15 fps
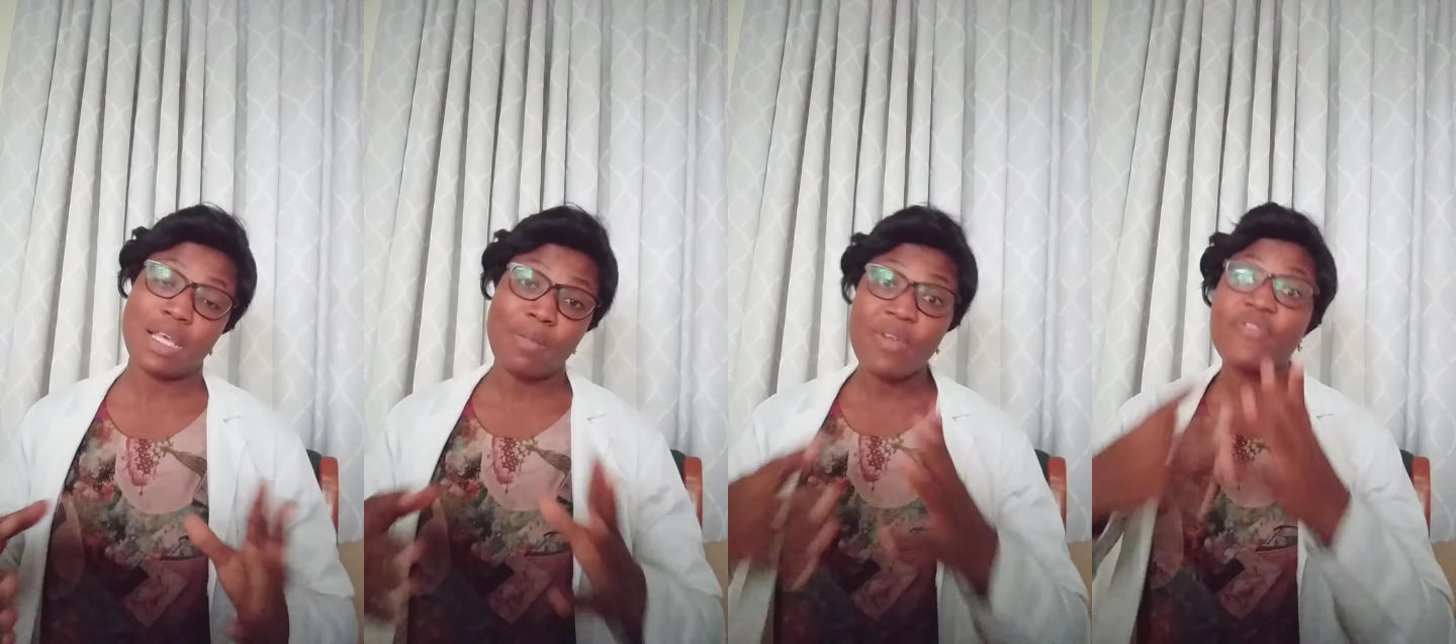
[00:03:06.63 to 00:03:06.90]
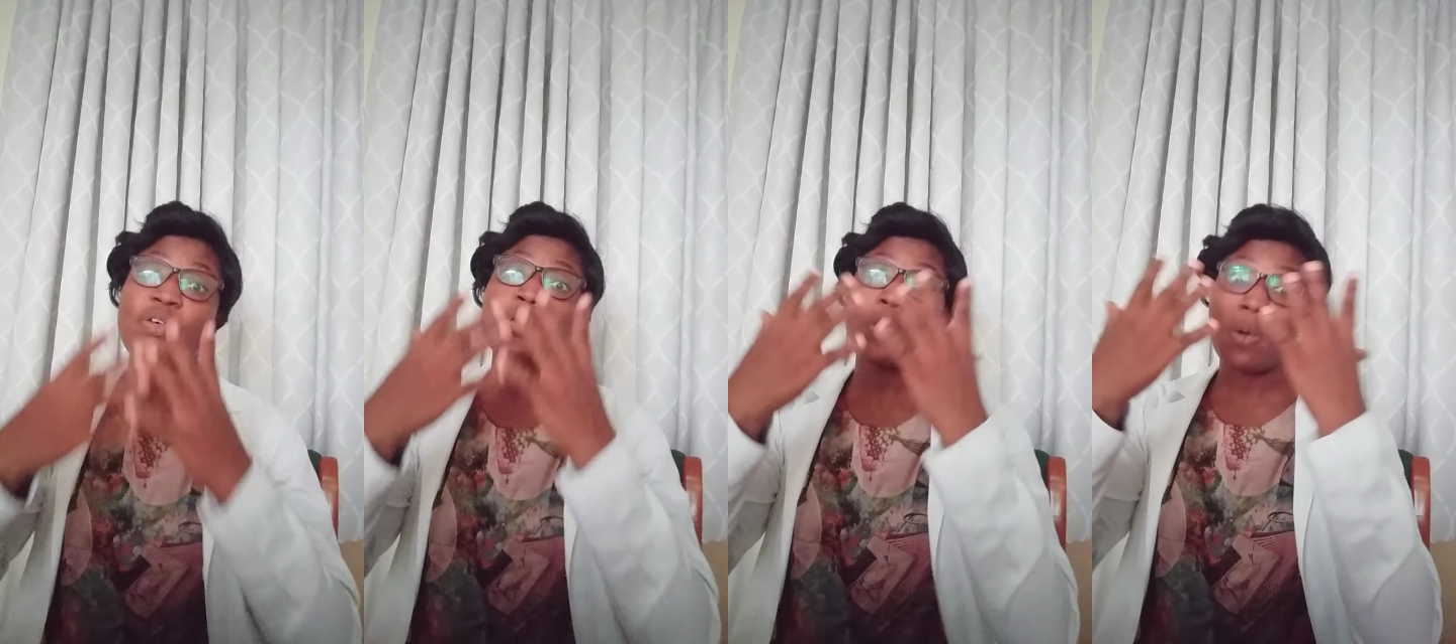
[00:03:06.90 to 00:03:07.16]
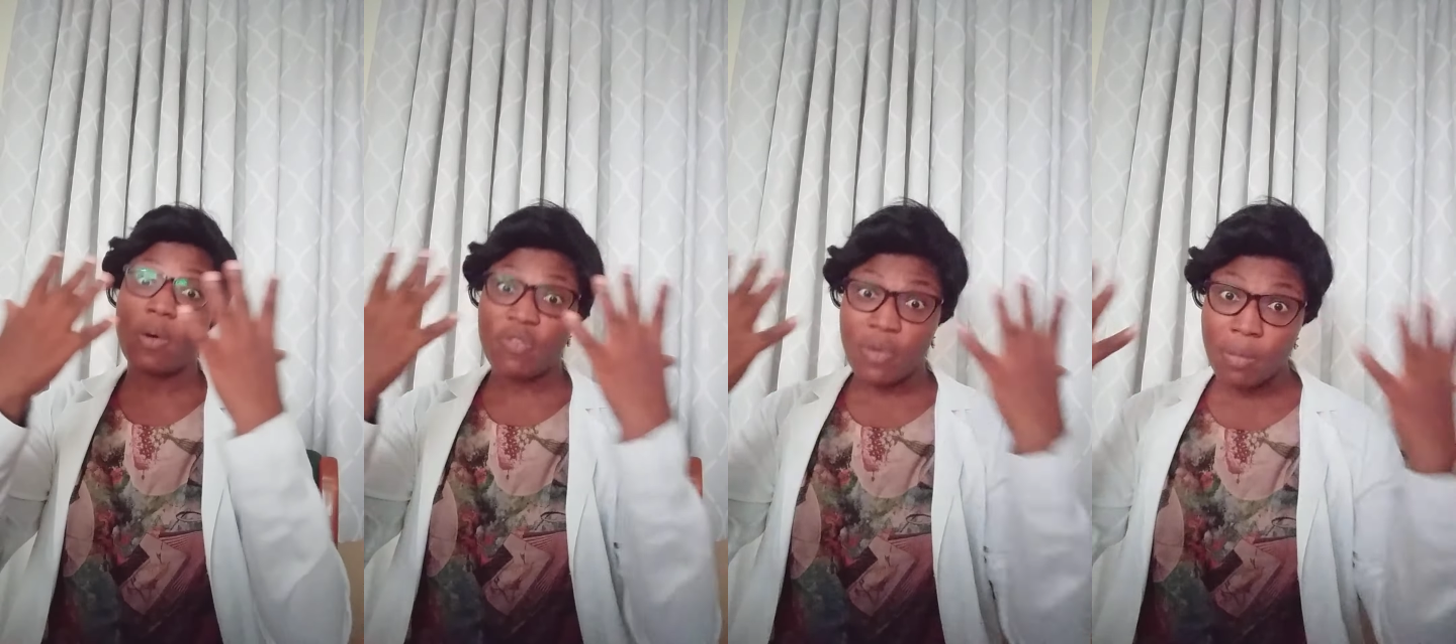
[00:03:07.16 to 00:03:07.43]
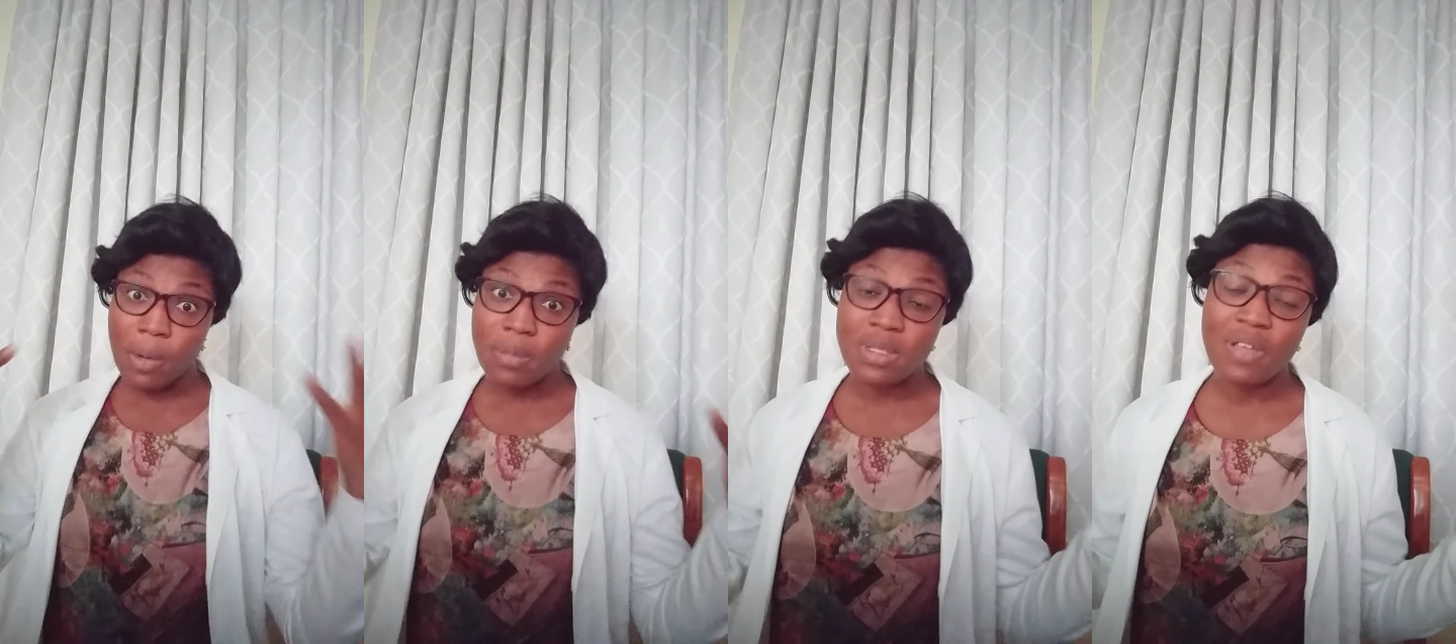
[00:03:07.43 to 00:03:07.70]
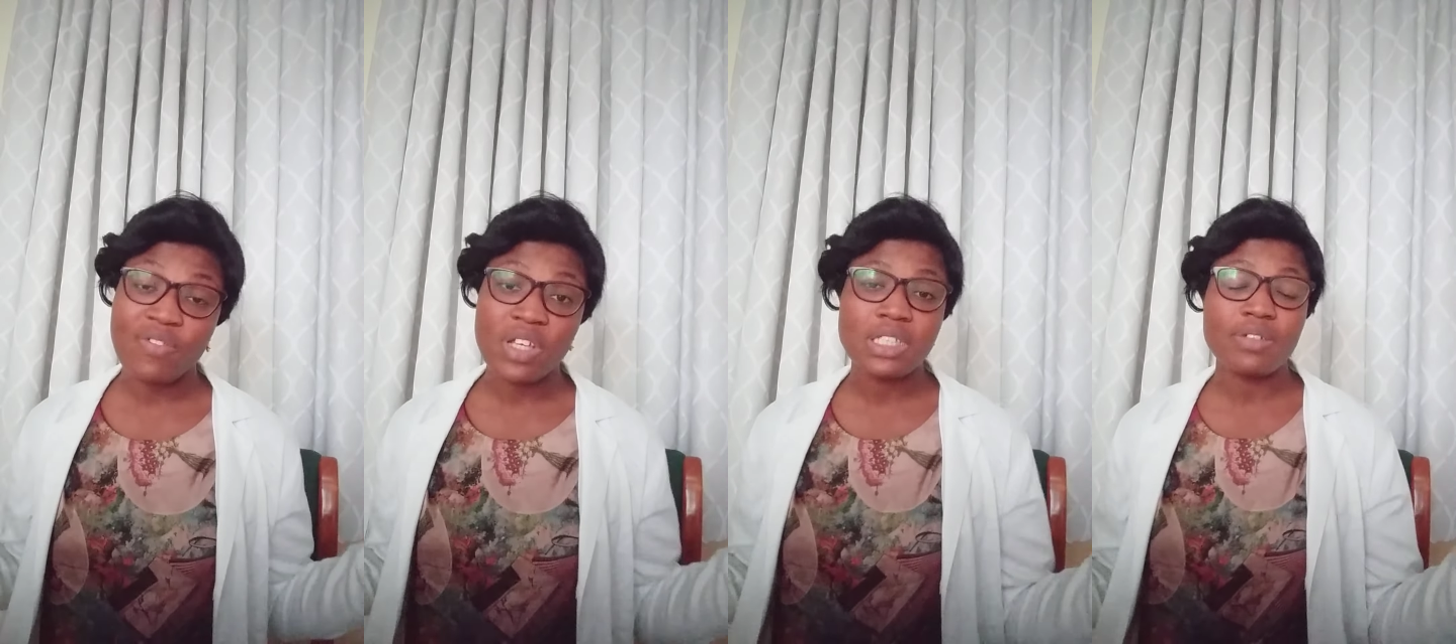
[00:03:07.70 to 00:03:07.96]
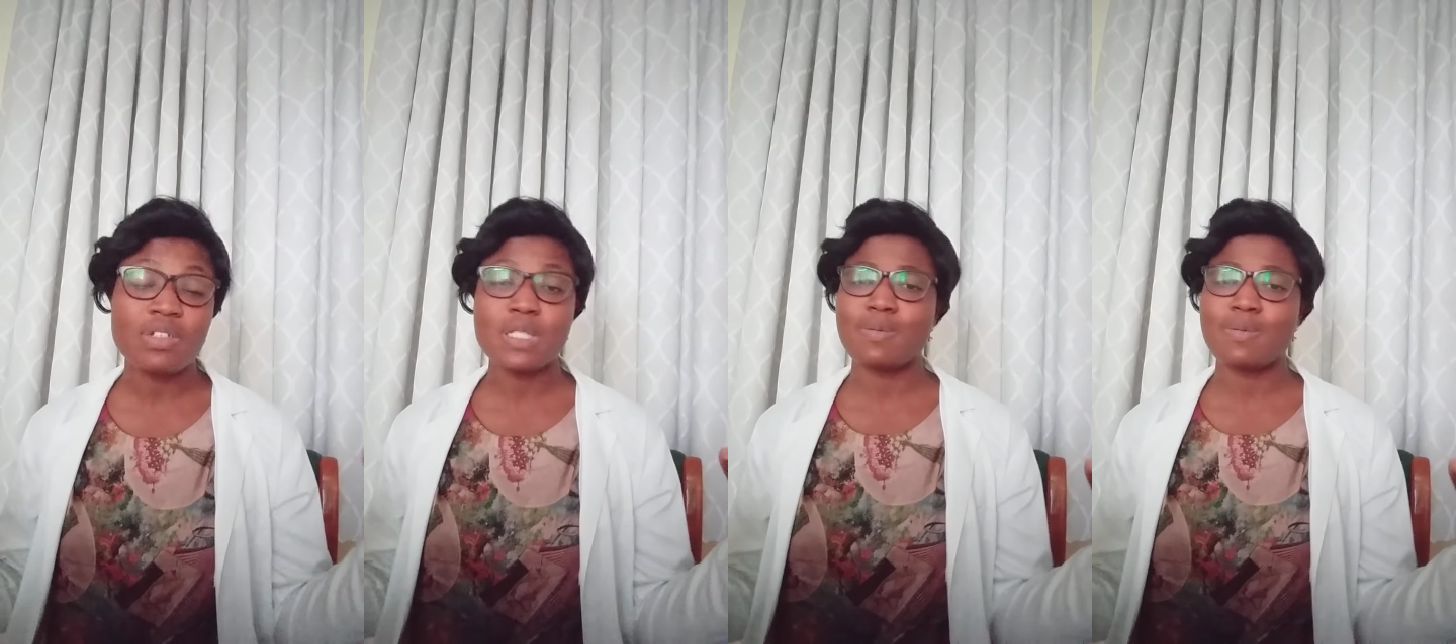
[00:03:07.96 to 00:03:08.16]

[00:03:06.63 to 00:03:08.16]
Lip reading: I mean, from observation,